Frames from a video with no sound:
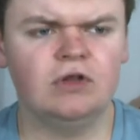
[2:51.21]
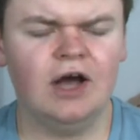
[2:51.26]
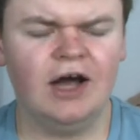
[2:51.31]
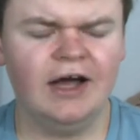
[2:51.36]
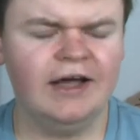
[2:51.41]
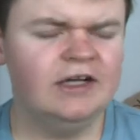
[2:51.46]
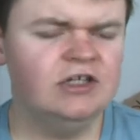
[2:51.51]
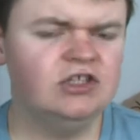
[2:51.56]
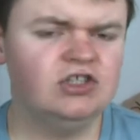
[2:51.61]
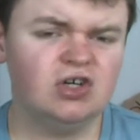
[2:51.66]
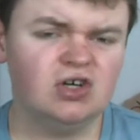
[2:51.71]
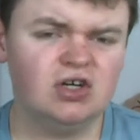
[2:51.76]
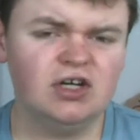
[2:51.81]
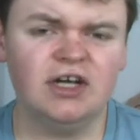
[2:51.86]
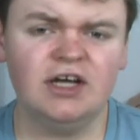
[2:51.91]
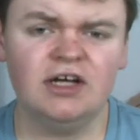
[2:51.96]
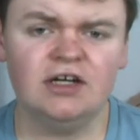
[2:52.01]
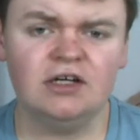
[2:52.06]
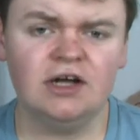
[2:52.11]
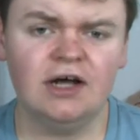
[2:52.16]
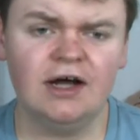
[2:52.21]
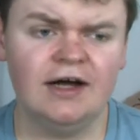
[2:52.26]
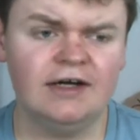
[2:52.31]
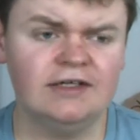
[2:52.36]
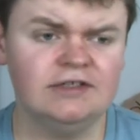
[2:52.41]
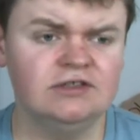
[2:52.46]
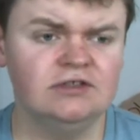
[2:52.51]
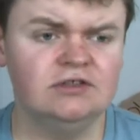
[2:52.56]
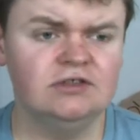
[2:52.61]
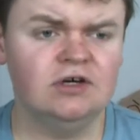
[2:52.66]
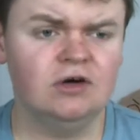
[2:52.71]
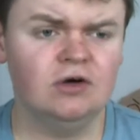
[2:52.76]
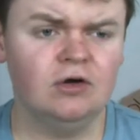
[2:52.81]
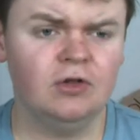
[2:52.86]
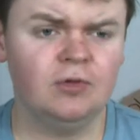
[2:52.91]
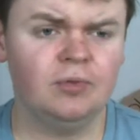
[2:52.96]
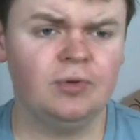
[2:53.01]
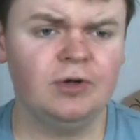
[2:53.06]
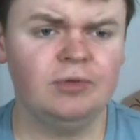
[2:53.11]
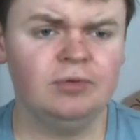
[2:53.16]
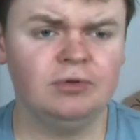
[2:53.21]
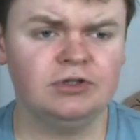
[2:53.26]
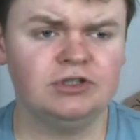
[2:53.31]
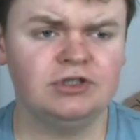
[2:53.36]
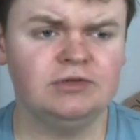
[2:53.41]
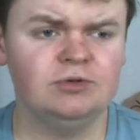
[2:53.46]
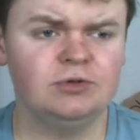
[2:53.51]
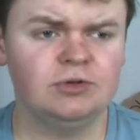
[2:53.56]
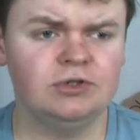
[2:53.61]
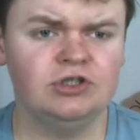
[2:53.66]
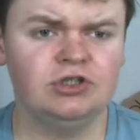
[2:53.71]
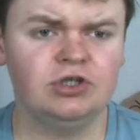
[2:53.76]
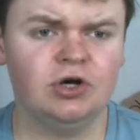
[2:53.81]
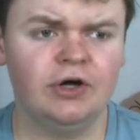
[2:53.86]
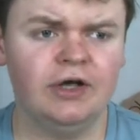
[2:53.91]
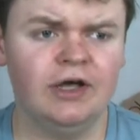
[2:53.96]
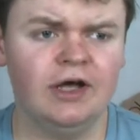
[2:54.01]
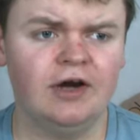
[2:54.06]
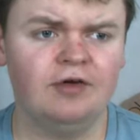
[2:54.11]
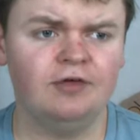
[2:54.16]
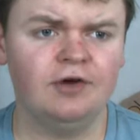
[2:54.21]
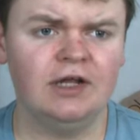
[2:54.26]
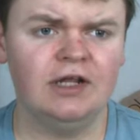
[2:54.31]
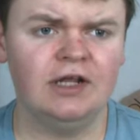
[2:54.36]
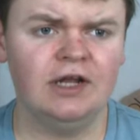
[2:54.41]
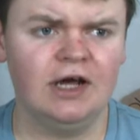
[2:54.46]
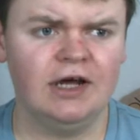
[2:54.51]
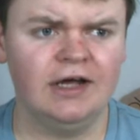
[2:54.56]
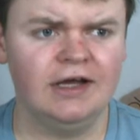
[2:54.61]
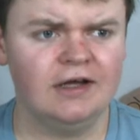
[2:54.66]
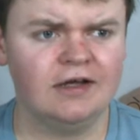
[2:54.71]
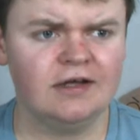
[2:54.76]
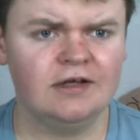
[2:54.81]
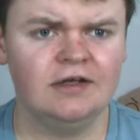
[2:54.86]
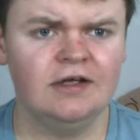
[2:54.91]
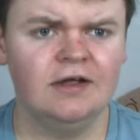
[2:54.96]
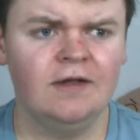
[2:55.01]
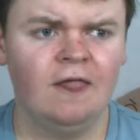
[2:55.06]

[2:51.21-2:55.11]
I enjoy it and other people seem to enjoy it, and I really like